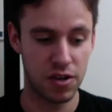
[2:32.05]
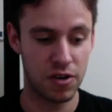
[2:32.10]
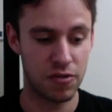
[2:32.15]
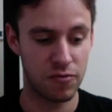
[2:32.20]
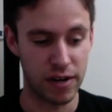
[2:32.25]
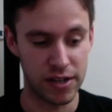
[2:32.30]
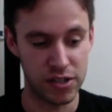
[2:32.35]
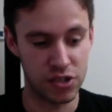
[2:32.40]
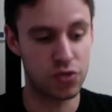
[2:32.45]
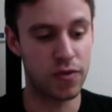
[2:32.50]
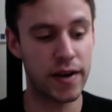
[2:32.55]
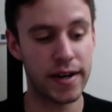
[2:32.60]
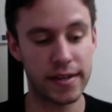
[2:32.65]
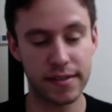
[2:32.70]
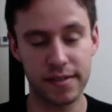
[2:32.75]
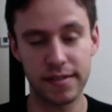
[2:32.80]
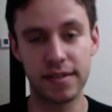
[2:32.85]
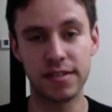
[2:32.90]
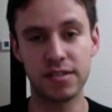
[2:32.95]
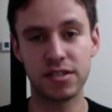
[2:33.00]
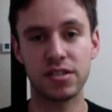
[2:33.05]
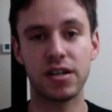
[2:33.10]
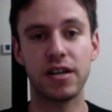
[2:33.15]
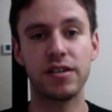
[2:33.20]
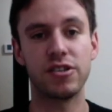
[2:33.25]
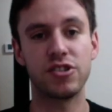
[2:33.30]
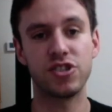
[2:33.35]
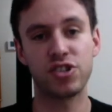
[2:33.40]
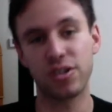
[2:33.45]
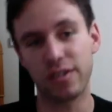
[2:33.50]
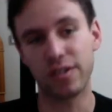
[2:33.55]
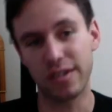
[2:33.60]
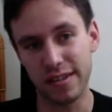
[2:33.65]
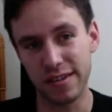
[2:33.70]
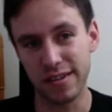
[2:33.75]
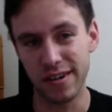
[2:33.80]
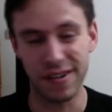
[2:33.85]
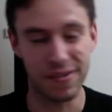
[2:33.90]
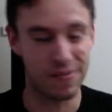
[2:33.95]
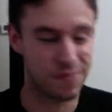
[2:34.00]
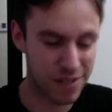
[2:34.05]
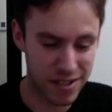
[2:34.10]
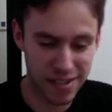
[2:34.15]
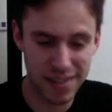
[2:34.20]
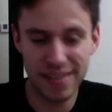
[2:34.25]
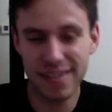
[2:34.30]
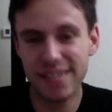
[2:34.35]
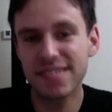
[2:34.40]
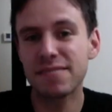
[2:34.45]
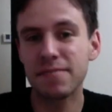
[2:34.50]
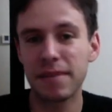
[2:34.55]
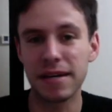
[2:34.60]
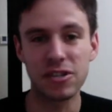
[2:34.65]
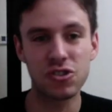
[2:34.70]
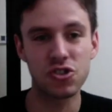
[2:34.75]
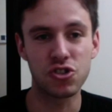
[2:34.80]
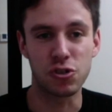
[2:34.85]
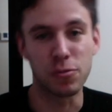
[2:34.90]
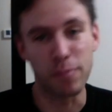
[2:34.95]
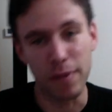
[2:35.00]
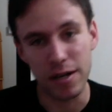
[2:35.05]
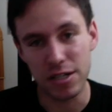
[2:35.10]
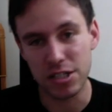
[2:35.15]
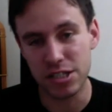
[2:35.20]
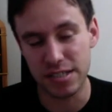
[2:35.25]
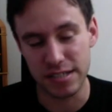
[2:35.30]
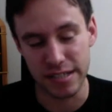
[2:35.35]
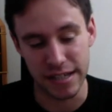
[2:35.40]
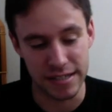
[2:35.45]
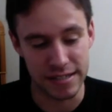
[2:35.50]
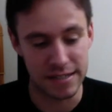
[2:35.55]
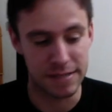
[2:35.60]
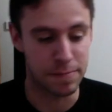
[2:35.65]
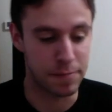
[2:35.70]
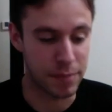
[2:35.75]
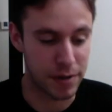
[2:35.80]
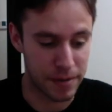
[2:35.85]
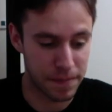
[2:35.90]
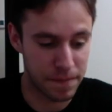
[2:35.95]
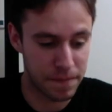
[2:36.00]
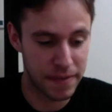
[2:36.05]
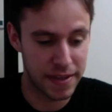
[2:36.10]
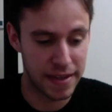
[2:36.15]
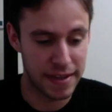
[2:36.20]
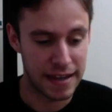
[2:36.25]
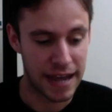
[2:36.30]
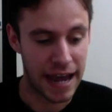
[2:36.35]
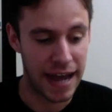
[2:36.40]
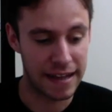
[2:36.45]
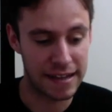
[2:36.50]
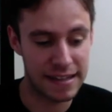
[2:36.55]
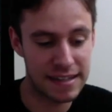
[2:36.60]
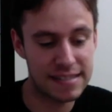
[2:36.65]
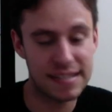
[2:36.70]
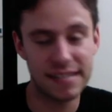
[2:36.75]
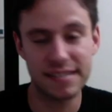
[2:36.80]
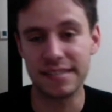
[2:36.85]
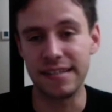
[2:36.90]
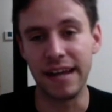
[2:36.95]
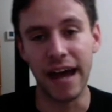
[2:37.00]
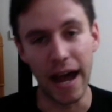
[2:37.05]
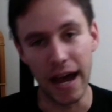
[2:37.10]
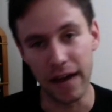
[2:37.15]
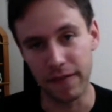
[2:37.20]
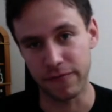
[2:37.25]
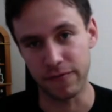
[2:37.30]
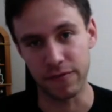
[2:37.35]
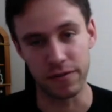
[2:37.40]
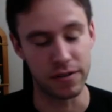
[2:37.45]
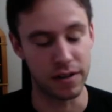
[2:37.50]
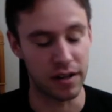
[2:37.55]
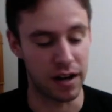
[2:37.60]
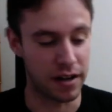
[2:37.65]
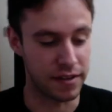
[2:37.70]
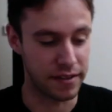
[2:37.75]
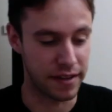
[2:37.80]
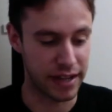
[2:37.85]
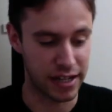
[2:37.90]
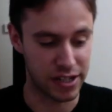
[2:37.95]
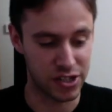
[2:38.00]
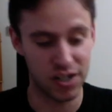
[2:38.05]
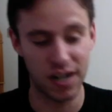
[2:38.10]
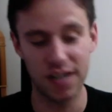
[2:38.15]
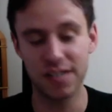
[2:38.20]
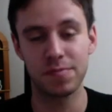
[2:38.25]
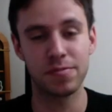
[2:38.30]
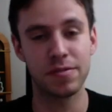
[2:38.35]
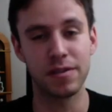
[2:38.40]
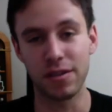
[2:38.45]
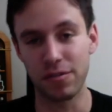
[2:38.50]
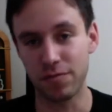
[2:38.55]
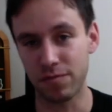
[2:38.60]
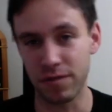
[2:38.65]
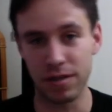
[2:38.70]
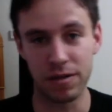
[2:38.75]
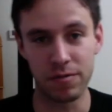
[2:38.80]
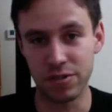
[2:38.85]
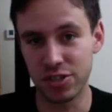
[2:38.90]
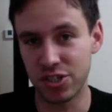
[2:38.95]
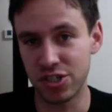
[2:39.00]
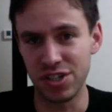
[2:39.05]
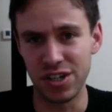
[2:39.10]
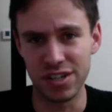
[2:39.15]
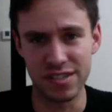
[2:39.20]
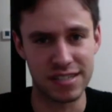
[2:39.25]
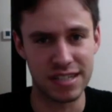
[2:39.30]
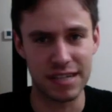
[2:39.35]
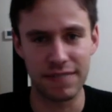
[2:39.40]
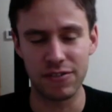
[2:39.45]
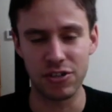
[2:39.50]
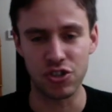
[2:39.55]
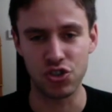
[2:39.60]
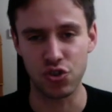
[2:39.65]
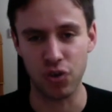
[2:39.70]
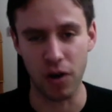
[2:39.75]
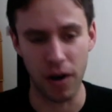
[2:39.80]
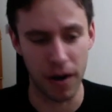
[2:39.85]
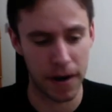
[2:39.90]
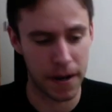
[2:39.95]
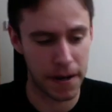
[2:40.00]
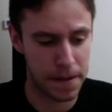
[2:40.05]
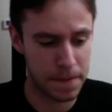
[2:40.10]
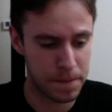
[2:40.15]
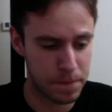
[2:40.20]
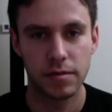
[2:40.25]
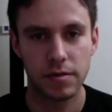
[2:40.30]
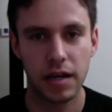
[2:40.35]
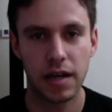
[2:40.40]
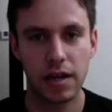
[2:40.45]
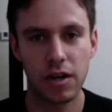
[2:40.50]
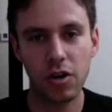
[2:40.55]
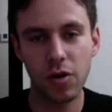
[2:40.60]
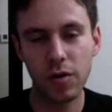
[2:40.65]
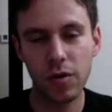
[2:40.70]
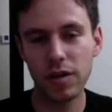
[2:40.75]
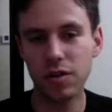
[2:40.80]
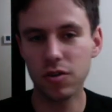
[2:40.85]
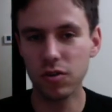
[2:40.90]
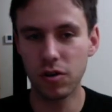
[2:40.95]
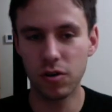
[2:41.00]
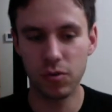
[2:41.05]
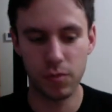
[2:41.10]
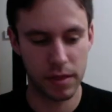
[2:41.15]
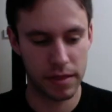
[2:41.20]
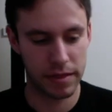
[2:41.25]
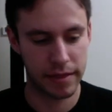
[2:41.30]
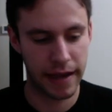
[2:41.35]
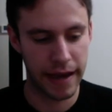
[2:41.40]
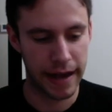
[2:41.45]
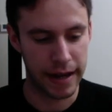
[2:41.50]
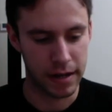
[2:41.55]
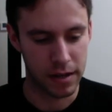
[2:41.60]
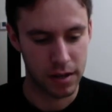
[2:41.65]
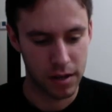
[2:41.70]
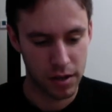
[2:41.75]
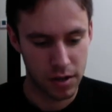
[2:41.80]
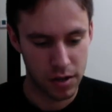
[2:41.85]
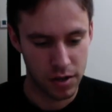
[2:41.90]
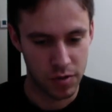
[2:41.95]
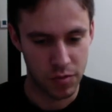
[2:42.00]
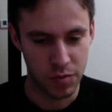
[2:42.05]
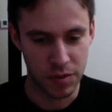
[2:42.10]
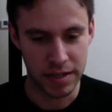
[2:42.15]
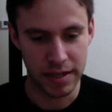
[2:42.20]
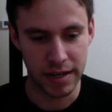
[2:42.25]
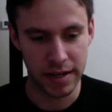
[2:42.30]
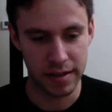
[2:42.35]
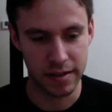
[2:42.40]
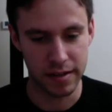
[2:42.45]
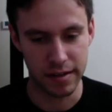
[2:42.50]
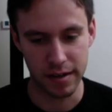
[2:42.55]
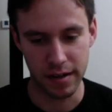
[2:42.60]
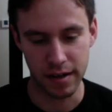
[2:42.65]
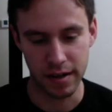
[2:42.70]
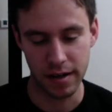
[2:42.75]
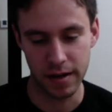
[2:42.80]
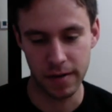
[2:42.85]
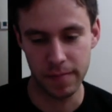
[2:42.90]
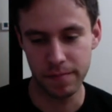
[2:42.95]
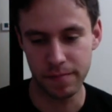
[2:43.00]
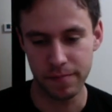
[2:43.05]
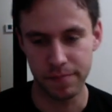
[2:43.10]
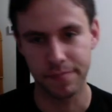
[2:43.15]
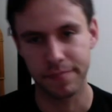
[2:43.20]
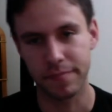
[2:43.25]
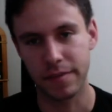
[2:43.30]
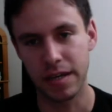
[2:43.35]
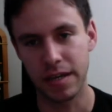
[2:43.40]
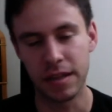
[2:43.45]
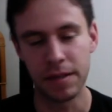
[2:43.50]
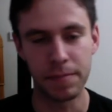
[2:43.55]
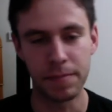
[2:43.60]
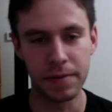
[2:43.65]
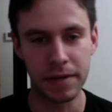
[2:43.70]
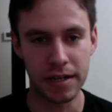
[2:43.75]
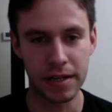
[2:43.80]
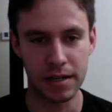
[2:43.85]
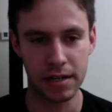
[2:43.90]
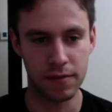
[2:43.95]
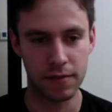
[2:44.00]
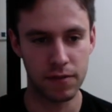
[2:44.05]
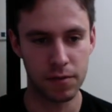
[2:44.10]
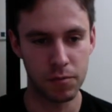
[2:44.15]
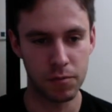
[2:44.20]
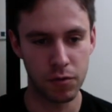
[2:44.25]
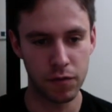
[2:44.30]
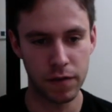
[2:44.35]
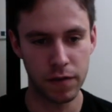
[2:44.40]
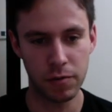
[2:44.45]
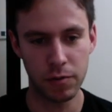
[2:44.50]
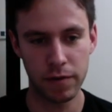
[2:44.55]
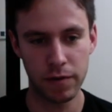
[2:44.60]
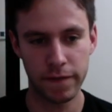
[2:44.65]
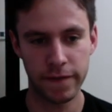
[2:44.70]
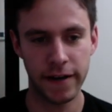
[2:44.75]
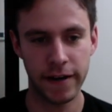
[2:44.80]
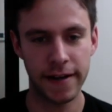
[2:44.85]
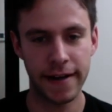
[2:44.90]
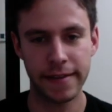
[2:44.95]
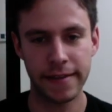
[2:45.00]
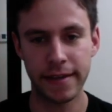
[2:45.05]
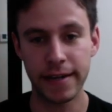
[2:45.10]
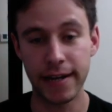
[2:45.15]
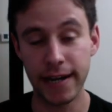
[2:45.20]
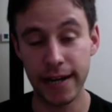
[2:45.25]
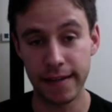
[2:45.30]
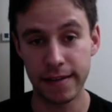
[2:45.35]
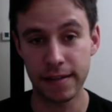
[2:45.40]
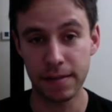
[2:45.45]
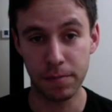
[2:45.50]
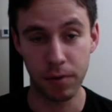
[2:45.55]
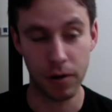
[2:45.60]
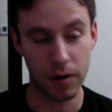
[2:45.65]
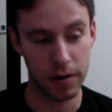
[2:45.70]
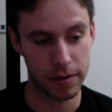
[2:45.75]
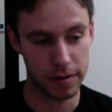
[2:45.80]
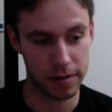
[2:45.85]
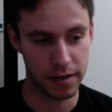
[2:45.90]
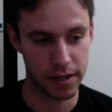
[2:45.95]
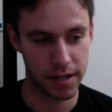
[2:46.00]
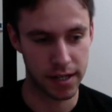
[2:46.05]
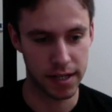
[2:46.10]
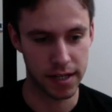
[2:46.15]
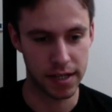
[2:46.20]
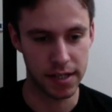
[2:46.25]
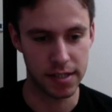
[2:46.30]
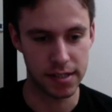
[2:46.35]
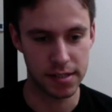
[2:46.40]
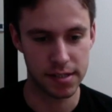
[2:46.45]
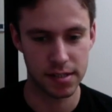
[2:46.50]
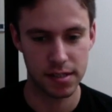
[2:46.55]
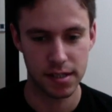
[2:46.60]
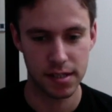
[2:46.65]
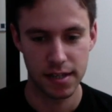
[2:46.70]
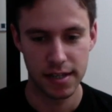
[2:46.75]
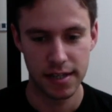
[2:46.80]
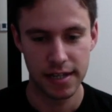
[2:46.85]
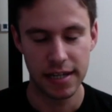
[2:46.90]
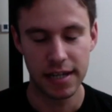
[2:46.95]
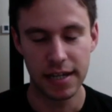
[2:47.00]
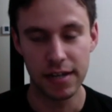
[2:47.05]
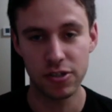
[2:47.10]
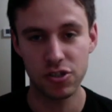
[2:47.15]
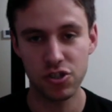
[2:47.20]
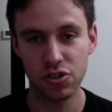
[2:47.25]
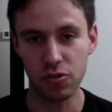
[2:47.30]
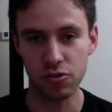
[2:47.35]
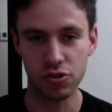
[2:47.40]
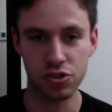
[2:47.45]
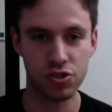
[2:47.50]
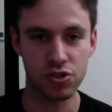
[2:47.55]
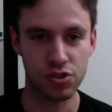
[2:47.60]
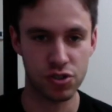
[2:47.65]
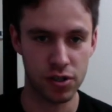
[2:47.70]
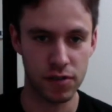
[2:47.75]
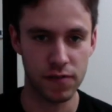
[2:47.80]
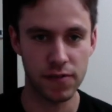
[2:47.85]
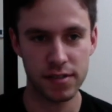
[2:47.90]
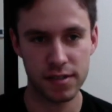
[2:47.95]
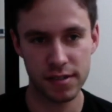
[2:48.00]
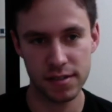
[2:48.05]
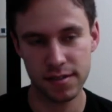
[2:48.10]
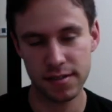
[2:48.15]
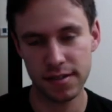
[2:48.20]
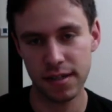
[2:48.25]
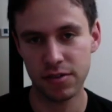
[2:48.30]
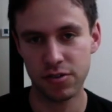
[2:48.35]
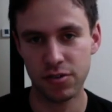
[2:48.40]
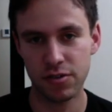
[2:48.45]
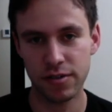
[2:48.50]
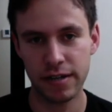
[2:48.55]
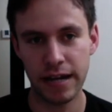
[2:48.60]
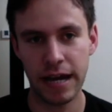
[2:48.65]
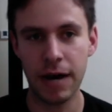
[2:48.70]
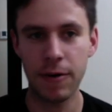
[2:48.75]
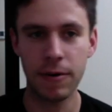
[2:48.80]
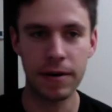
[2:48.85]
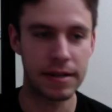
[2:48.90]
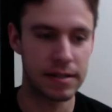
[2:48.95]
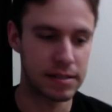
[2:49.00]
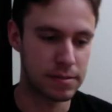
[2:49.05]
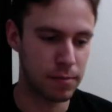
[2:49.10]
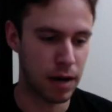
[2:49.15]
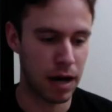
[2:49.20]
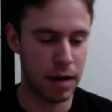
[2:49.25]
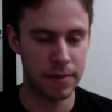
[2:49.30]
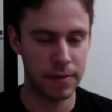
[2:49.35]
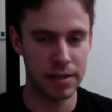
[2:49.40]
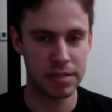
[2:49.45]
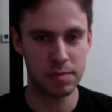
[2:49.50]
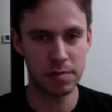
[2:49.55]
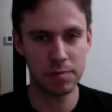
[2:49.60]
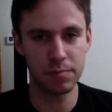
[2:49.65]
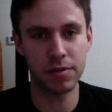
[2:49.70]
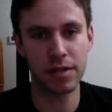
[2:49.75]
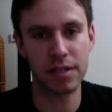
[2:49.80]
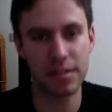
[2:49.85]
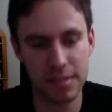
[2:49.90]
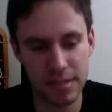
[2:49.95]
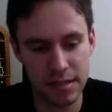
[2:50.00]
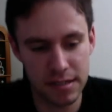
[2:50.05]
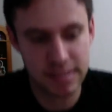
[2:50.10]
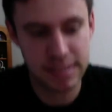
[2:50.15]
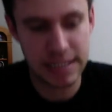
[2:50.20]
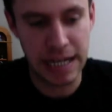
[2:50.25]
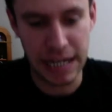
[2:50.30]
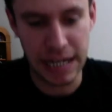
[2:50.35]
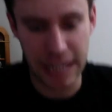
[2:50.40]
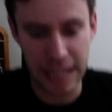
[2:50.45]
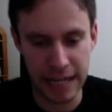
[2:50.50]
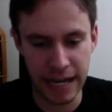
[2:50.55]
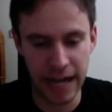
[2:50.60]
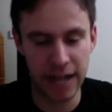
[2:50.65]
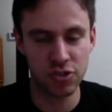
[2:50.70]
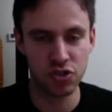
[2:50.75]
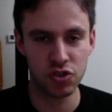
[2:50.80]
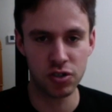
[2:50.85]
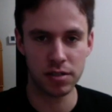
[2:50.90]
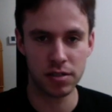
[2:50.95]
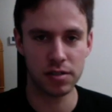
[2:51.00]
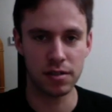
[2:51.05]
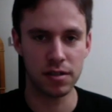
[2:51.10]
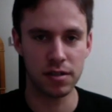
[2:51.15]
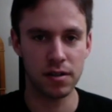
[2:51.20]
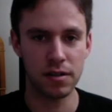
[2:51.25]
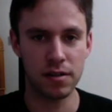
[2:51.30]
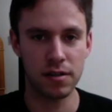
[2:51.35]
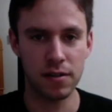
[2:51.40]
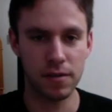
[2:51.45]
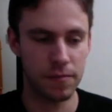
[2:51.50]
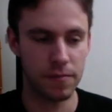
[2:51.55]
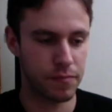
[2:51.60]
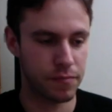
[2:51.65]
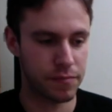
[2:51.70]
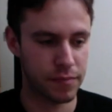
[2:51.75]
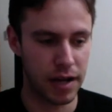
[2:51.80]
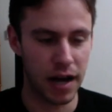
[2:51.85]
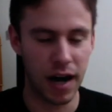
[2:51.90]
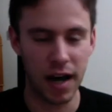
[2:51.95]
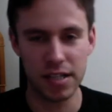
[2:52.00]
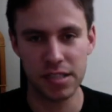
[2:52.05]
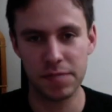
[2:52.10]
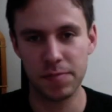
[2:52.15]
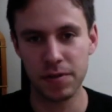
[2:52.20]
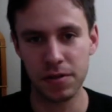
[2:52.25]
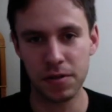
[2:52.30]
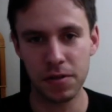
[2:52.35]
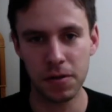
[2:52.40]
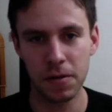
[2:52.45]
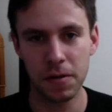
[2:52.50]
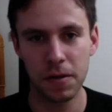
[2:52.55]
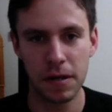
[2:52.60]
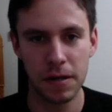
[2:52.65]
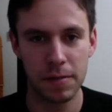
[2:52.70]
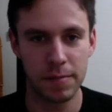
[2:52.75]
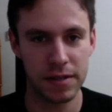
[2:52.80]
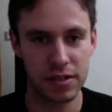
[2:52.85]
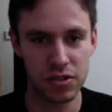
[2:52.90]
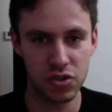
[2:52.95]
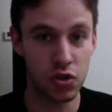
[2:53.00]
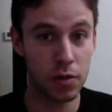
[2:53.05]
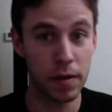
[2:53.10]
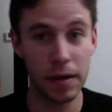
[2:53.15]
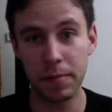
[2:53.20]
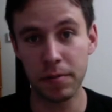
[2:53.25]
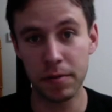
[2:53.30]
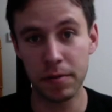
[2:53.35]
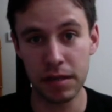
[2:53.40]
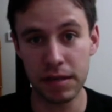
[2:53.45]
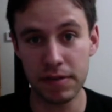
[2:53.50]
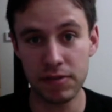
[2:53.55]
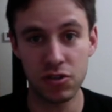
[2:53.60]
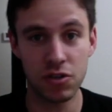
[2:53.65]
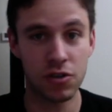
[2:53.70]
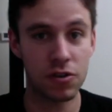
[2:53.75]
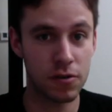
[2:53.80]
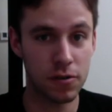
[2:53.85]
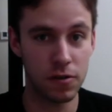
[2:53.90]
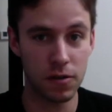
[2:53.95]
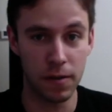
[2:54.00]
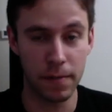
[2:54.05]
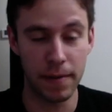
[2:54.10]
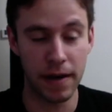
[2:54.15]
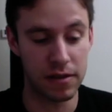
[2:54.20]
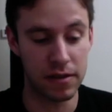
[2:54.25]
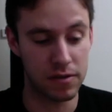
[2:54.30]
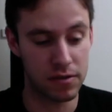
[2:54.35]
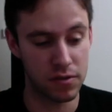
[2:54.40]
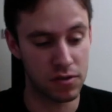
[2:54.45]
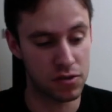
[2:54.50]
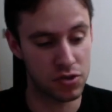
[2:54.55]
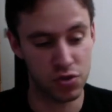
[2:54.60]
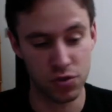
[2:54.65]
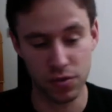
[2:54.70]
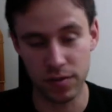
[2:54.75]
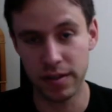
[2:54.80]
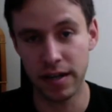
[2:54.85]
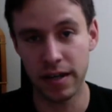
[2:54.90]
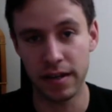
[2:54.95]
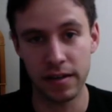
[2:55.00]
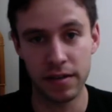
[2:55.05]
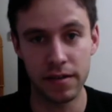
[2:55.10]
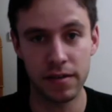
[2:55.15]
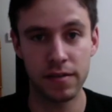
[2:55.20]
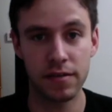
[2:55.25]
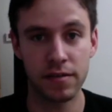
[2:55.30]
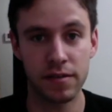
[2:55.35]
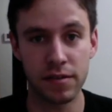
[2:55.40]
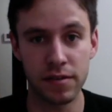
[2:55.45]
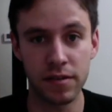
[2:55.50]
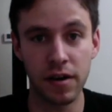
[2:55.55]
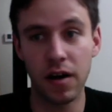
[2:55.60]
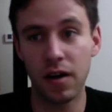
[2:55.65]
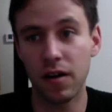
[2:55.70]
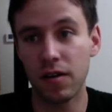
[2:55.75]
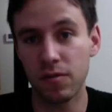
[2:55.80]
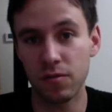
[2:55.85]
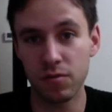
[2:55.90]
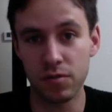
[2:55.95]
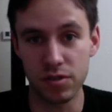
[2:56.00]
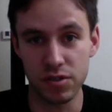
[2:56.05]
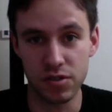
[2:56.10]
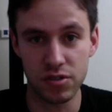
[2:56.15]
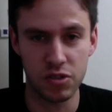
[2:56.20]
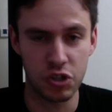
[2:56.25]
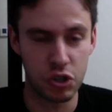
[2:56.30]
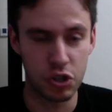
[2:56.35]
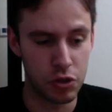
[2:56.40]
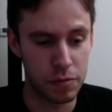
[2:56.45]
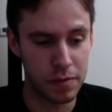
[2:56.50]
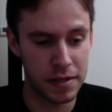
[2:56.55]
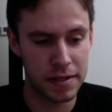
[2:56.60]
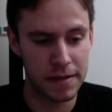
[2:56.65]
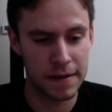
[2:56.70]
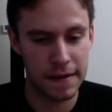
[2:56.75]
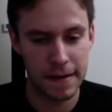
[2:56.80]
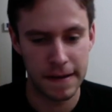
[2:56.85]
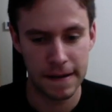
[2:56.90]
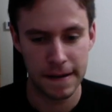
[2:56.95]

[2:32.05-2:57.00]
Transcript: resurrected inside the Chucky doll. Really doesn't make too much sense, but at least it's an effort, unlike Child's Play 3, which doesn't even try. And going along with that, we get in the beginning of the movie, we find out that Andy Barclay is in a social services center now, and his mom has been placed in a psychiatric hospital because nobody believes her about the story that the doll was human.